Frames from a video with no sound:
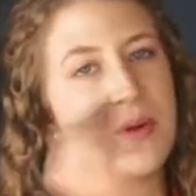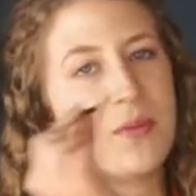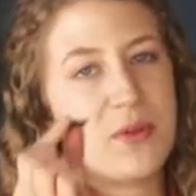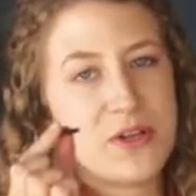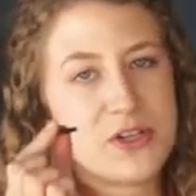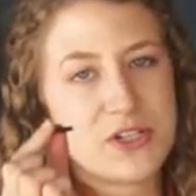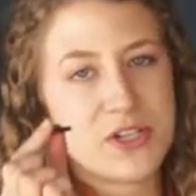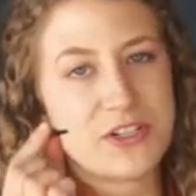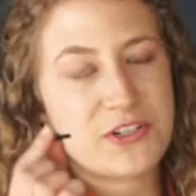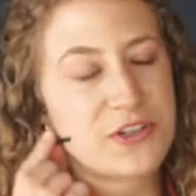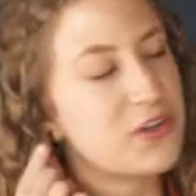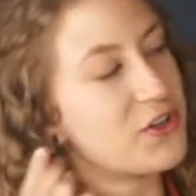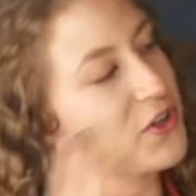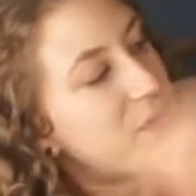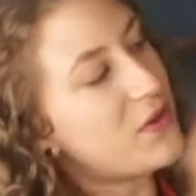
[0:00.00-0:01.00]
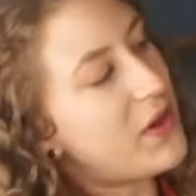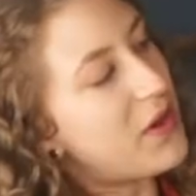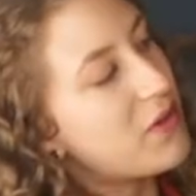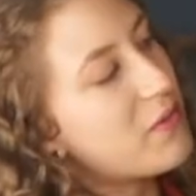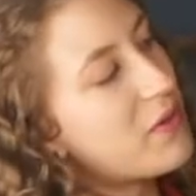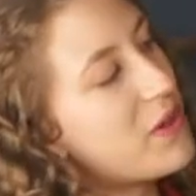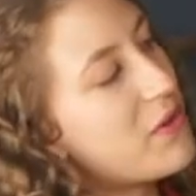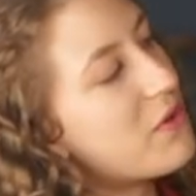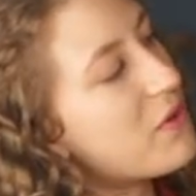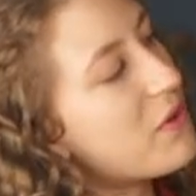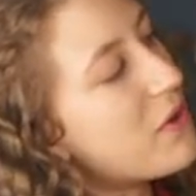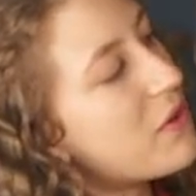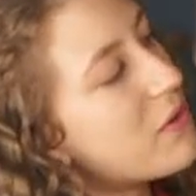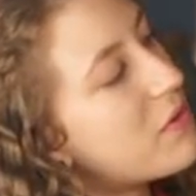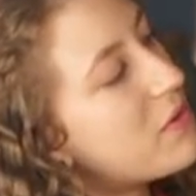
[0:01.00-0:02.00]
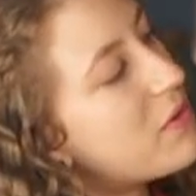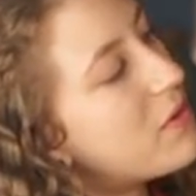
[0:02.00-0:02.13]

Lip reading: push a screw all the way through.